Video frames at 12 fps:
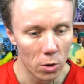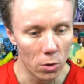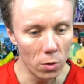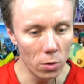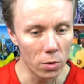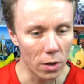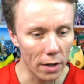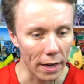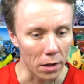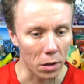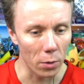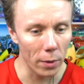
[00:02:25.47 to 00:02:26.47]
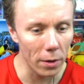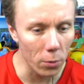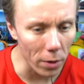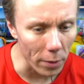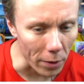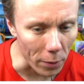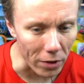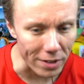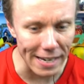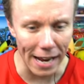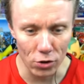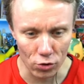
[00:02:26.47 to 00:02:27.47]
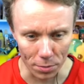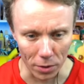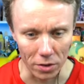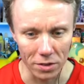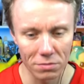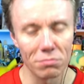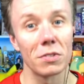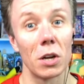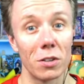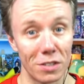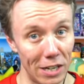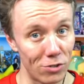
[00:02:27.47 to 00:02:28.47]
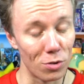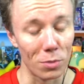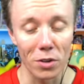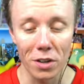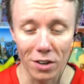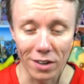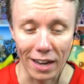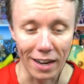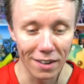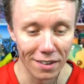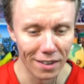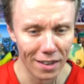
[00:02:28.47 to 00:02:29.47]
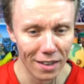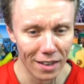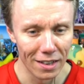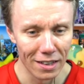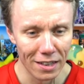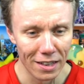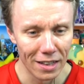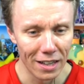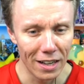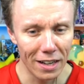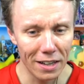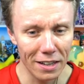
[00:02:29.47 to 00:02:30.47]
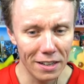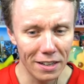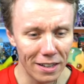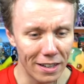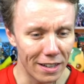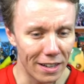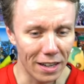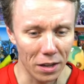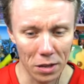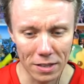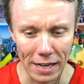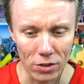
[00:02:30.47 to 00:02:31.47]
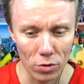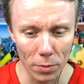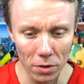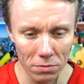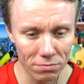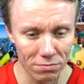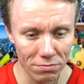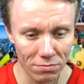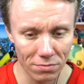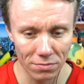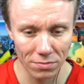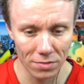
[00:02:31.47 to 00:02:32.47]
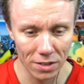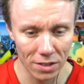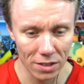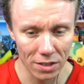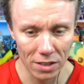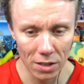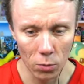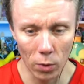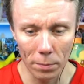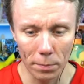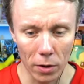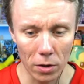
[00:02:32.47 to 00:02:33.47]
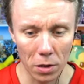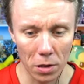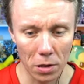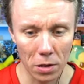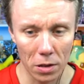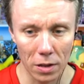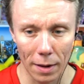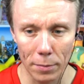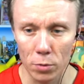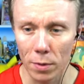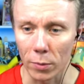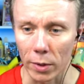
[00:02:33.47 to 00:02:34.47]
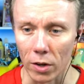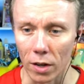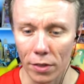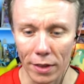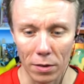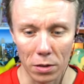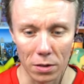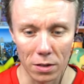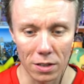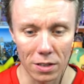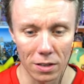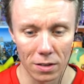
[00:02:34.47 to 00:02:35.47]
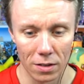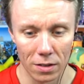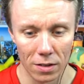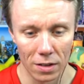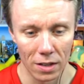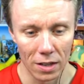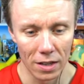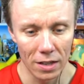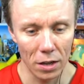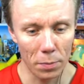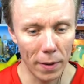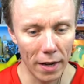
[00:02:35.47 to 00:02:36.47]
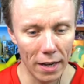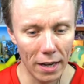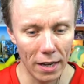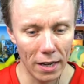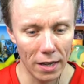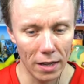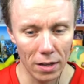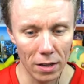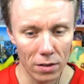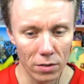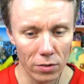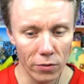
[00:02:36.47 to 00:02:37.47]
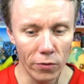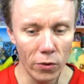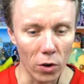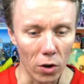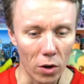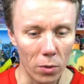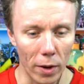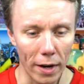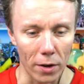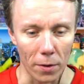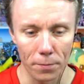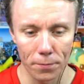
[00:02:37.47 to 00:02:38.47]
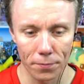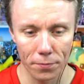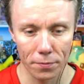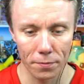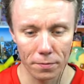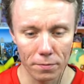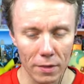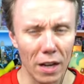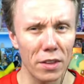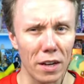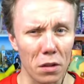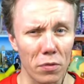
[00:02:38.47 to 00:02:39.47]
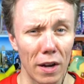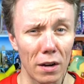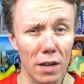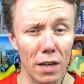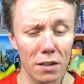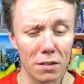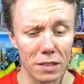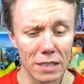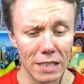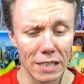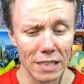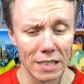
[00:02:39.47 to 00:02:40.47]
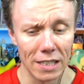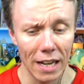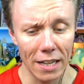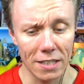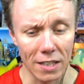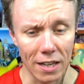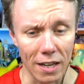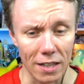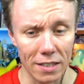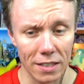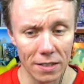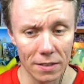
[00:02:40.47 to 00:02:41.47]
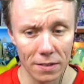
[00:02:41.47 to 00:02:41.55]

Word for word: Ooh, okay, so we, what have we got? We got Tetramon. Oh, Tetramon, okay. Uh, I guess Tetramon? One box. How much money we got? A thousand. Let's buy four. Why not? I think that's fair, right? Add to cart.